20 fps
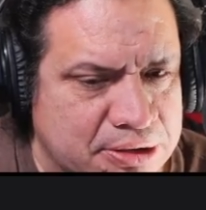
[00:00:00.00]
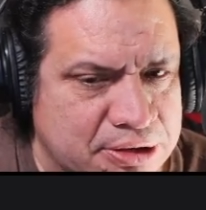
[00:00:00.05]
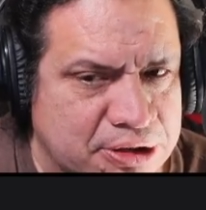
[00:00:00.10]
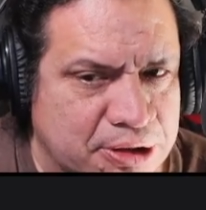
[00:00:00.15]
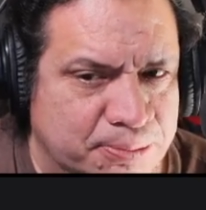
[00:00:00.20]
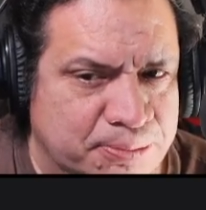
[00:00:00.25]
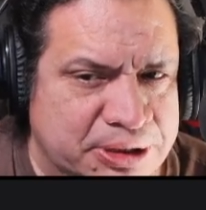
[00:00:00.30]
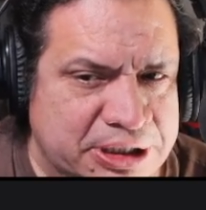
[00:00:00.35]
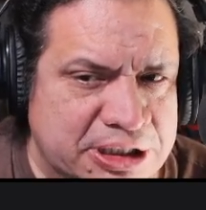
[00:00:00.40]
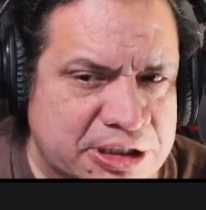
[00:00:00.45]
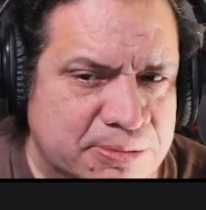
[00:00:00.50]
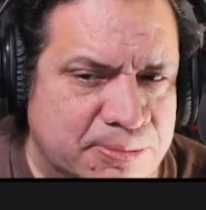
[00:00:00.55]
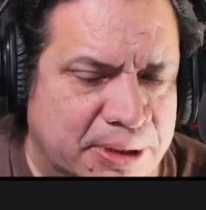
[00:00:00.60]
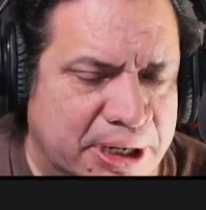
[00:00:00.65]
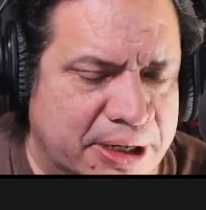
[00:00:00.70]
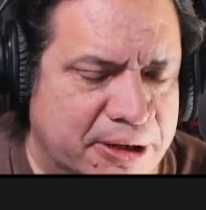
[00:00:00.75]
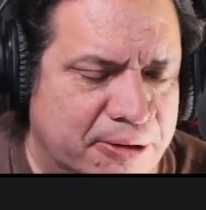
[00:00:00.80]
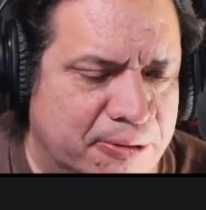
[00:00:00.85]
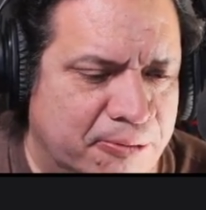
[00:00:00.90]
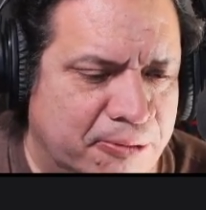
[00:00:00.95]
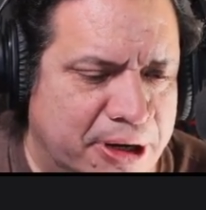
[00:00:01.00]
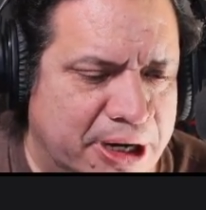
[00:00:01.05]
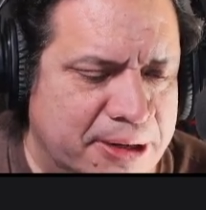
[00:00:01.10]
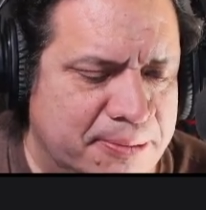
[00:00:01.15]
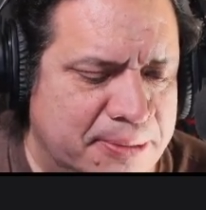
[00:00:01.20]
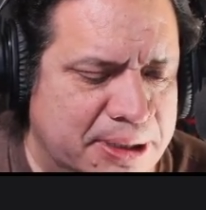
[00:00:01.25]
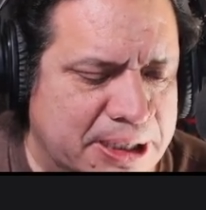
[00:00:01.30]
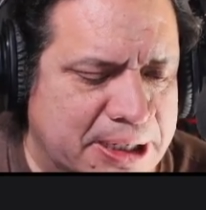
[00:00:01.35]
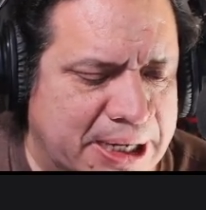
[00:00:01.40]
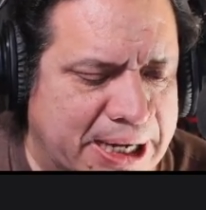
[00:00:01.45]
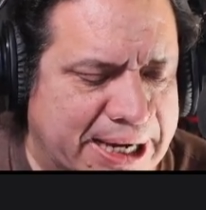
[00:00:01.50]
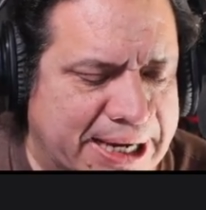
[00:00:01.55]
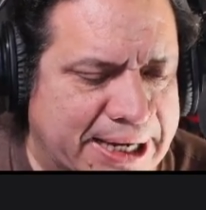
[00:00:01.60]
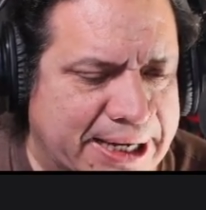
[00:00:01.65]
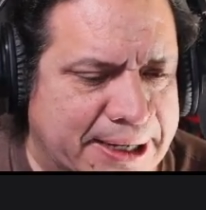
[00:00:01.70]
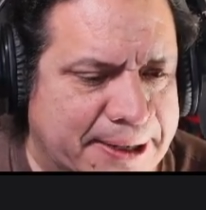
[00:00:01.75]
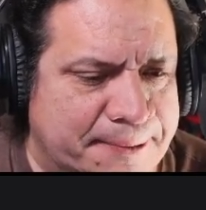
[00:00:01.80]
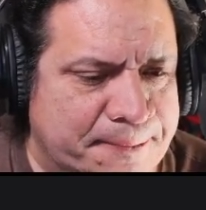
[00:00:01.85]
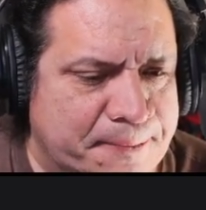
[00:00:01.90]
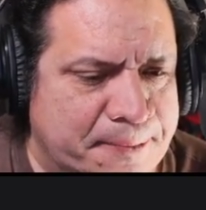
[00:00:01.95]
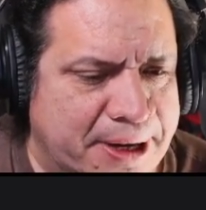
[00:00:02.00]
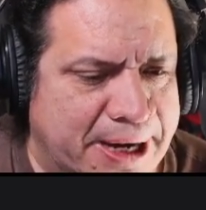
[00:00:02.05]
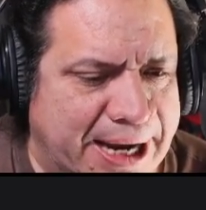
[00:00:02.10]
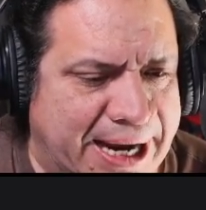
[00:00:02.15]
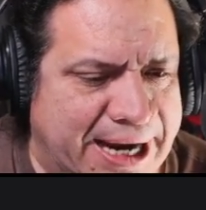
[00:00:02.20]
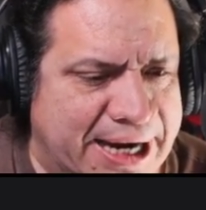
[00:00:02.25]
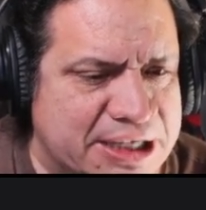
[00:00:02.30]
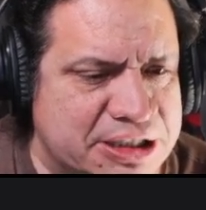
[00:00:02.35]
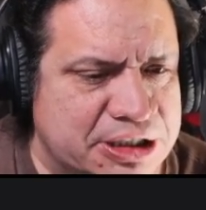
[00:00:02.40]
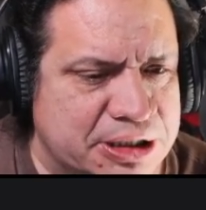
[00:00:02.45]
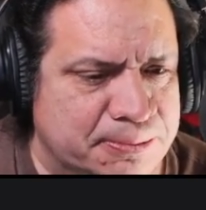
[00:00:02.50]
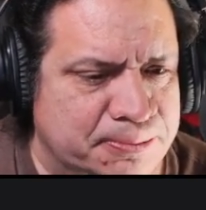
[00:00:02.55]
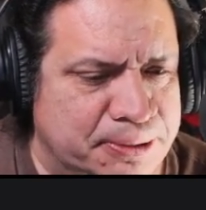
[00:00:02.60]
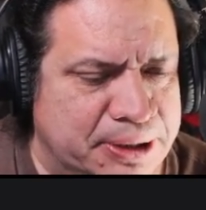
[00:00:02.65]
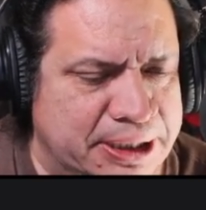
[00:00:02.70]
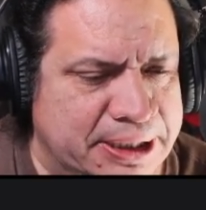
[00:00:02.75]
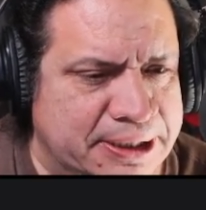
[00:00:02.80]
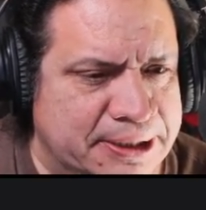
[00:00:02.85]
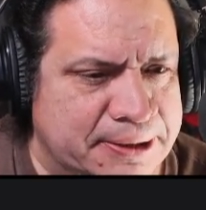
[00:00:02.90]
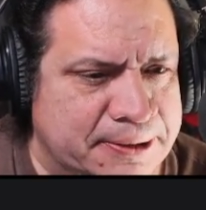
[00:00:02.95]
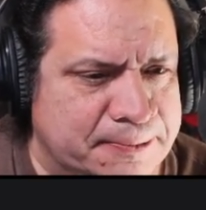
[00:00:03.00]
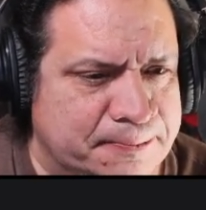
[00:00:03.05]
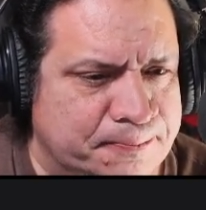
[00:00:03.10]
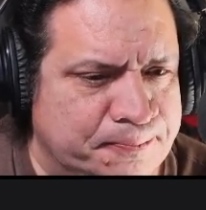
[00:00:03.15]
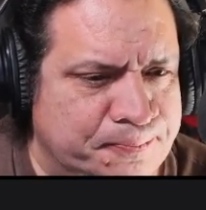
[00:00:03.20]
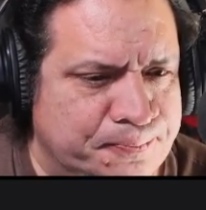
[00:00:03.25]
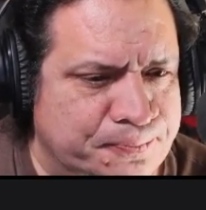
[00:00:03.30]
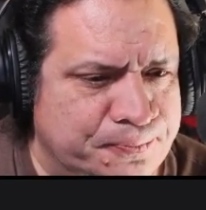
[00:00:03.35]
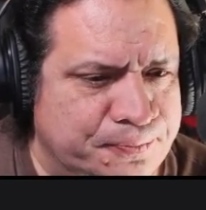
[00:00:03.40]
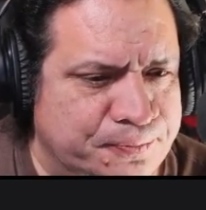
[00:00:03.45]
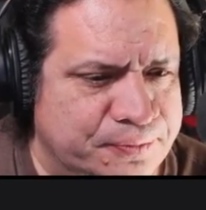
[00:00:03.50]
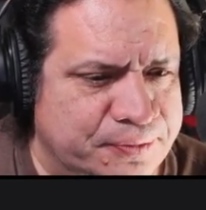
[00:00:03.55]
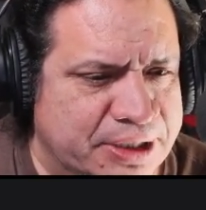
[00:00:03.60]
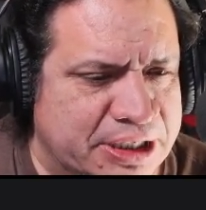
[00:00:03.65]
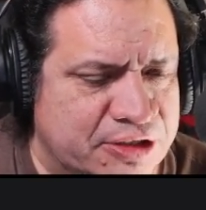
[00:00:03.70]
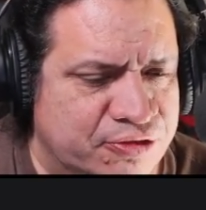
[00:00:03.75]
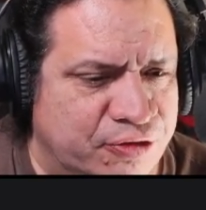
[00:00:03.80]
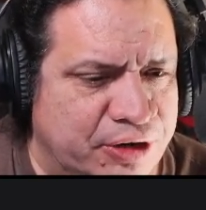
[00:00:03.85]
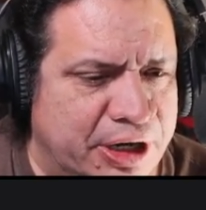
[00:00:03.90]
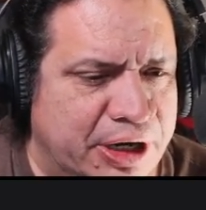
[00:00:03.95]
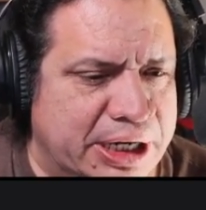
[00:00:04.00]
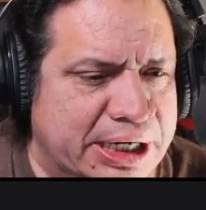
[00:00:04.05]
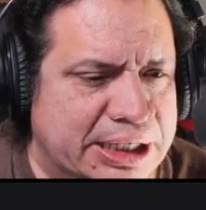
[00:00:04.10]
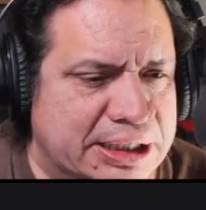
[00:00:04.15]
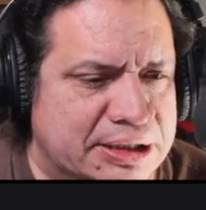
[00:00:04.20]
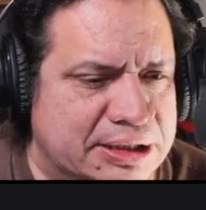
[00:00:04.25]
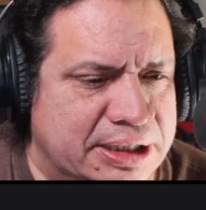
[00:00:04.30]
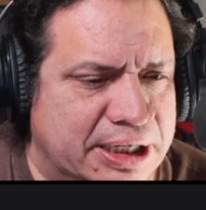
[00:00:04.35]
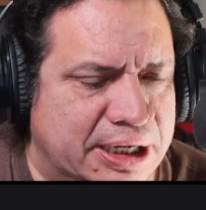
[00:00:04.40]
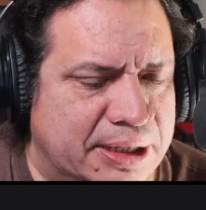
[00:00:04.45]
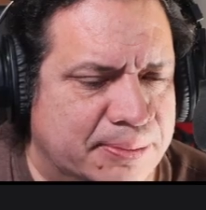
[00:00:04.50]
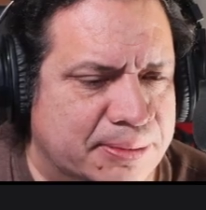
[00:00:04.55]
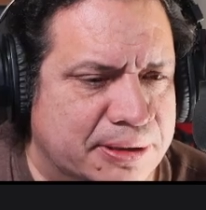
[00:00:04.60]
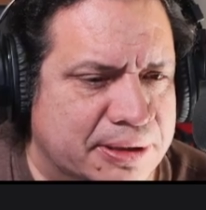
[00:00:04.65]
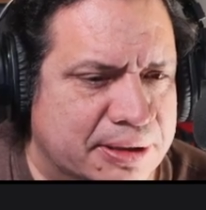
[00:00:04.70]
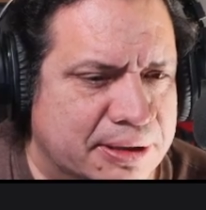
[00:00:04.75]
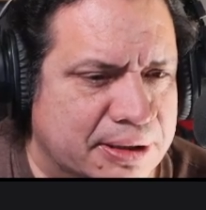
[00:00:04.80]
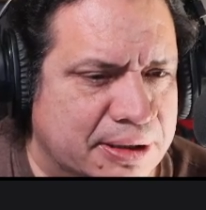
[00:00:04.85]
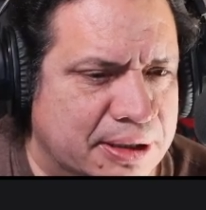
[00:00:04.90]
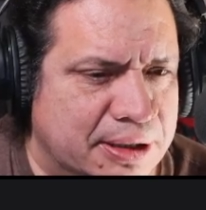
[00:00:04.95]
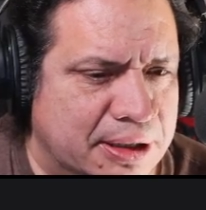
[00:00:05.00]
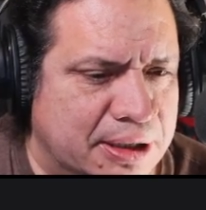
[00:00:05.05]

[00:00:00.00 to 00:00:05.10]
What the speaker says: So please write me a action plan that's very in depth,